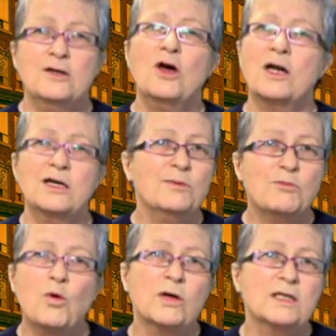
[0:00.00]
not an
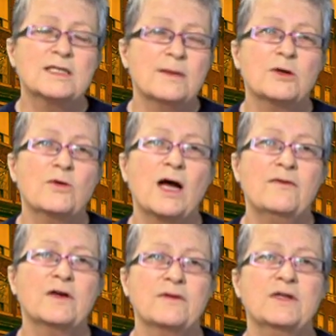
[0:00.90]
important
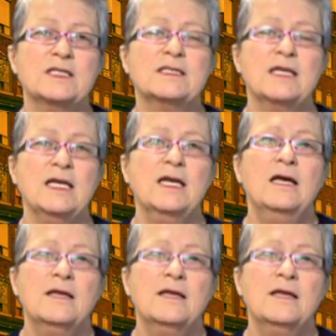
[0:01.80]
demographic of this city,